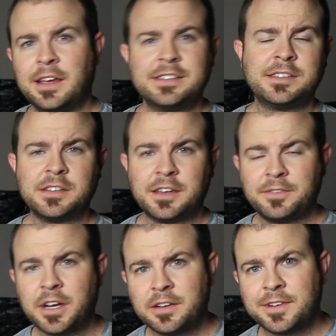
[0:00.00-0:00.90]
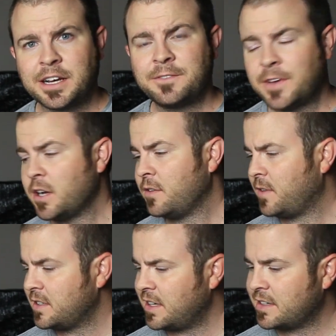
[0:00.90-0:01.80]
still a very, very, very
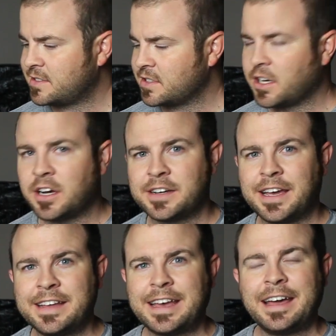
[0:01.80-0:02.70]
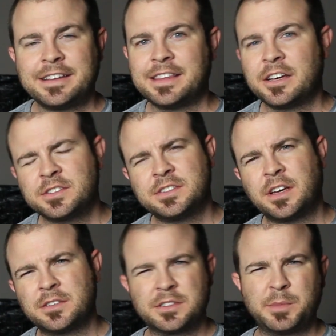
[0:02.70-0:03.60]
fantastic card, and at
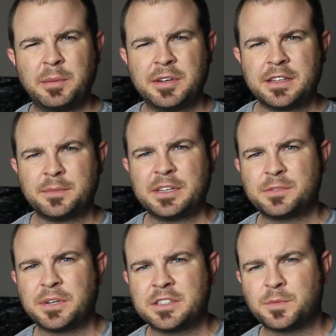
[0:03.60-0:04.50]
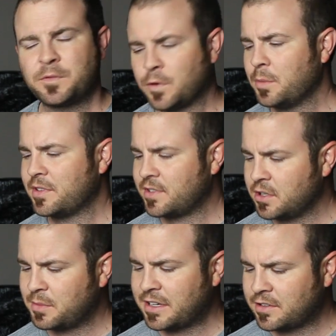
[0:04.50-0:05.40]
$1,000, maybe not the best price performance that you
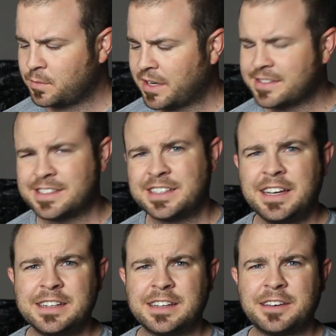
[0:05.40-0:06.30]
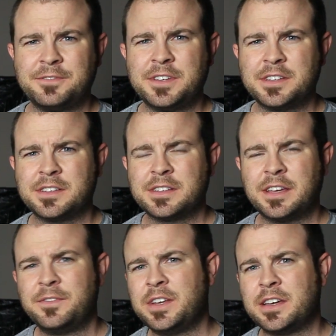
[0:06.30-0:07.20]
might expect. The Titan, I feel,
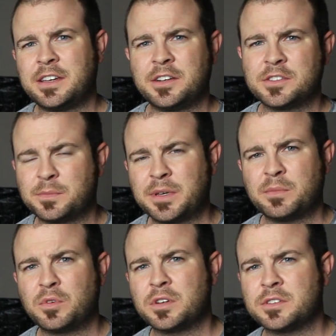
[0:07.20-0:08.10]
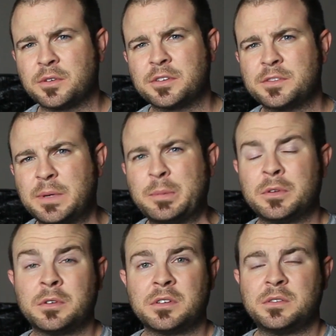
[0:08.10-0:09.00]
NVIDIA gears a bit more towards people
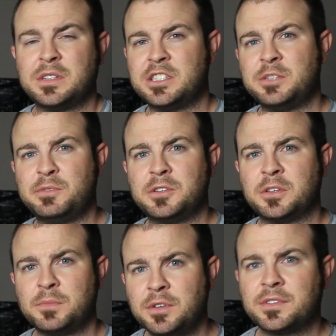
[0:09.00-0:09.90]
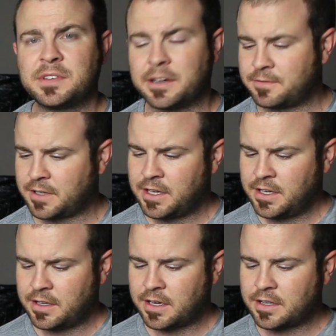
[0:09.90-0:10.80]
who are doing GPU compute stuff.
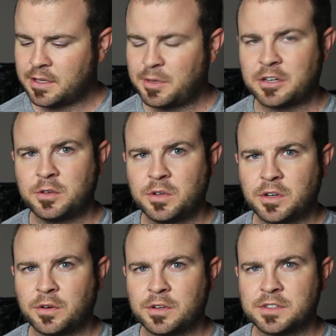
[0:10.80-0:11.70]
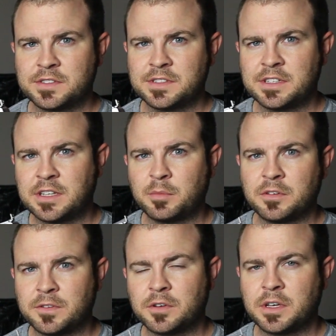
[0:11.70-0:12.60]
Uh, the amount of CUDA cores, the double
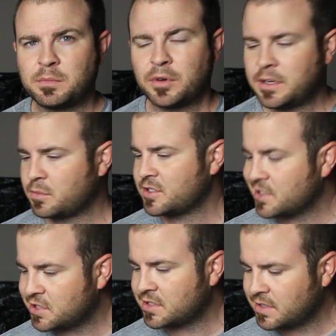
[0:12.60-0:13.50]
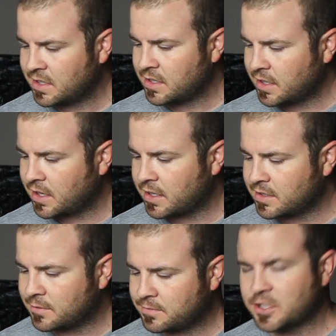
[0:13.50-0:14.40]
floating point precision
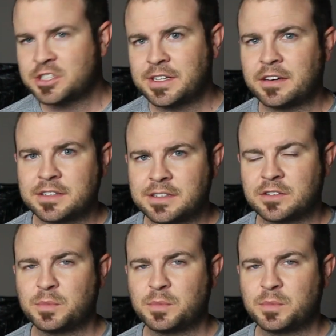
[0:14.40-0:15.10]
uh, functionality that's